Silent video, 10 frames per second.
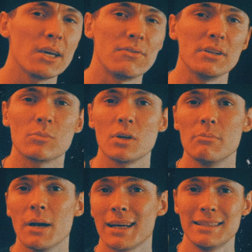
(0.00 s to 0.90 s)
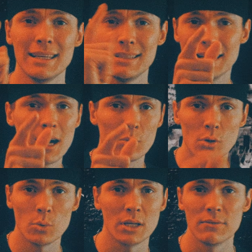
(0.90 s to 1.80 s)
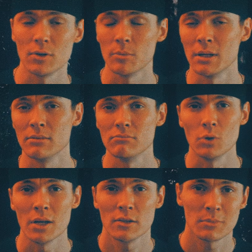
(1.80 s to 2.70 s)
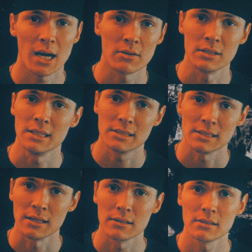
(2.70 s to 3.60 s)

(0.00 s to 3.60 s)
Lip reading: film green pack they downloaded from a random guy on the internet.